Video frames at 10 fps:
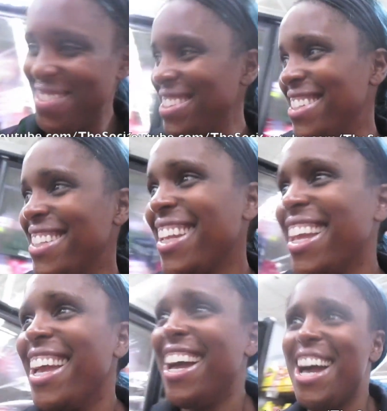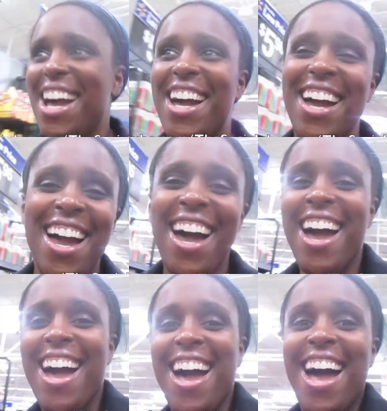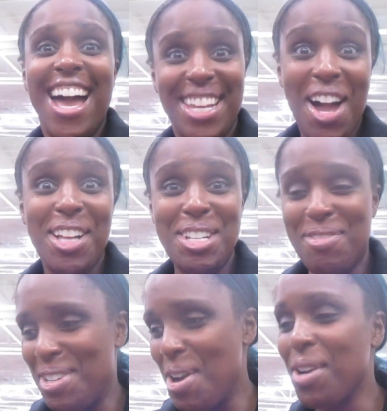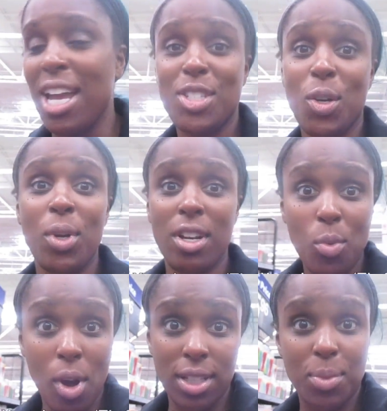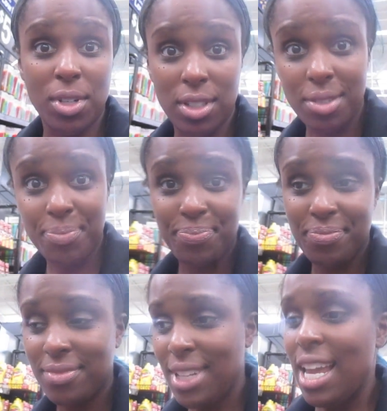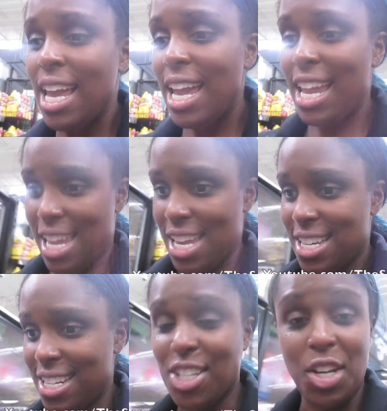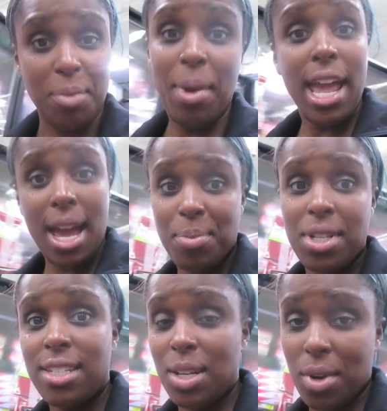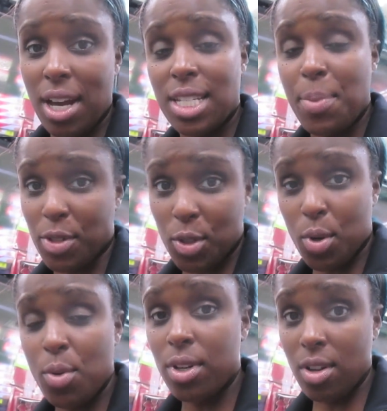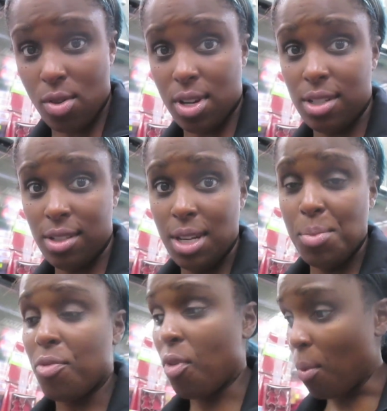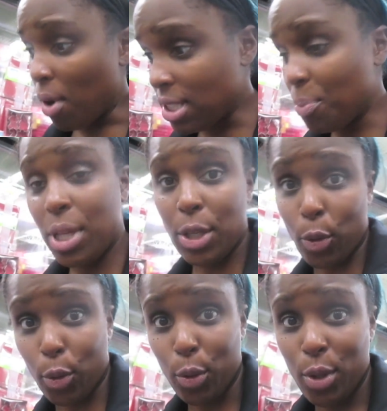How y'all living? Okay, so we are in Wally World. And I checked my app to see what kind of specials were going on before I walked up in here